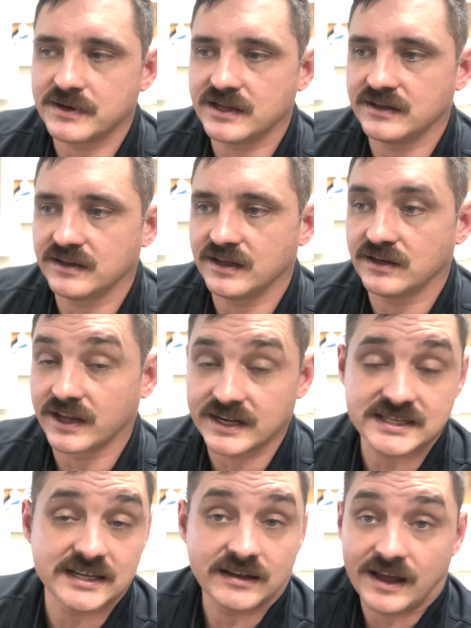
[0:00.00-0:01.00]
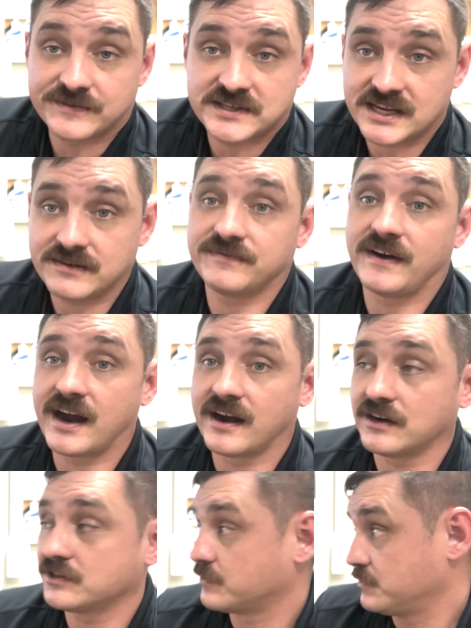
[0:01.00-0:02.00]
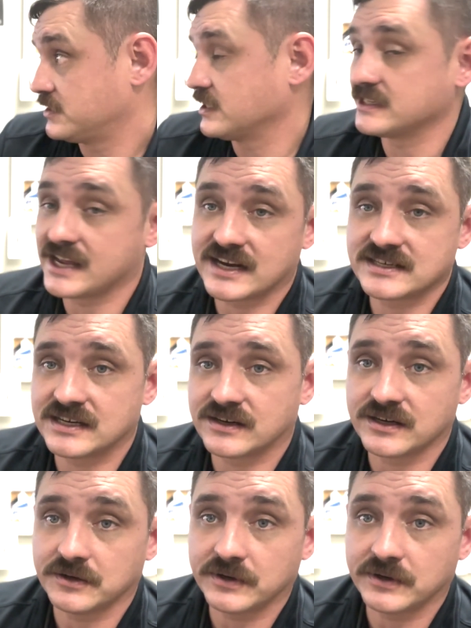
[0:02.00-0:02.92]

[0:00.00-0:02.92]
And like I said, I've seen fires from this exact scenario.